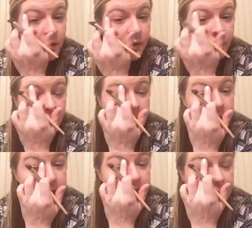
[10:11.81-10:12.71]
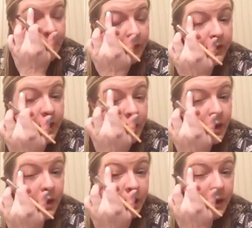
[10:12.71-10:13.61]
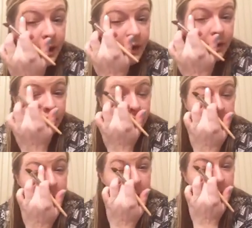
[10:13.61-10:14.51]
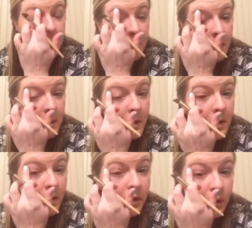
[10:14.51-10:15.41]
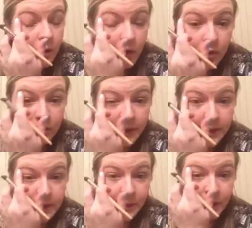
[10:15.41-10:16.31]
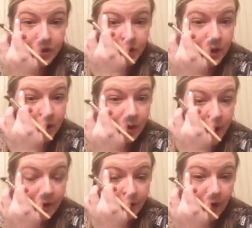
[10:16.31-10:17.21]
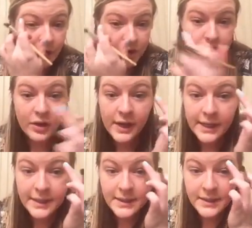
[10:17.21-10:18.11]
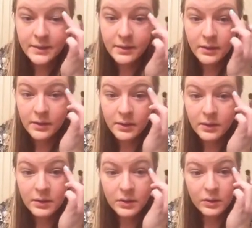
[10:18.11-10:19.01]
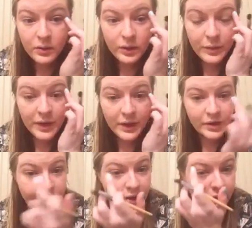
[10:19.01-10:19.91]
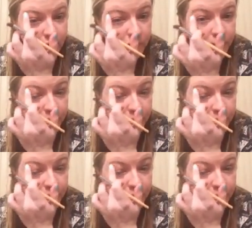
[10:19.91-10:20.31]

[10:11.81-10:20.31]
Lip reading: And then I just like to take my finger and kind of go over it to make sure I don't have any harsh lines with my eyeshadow.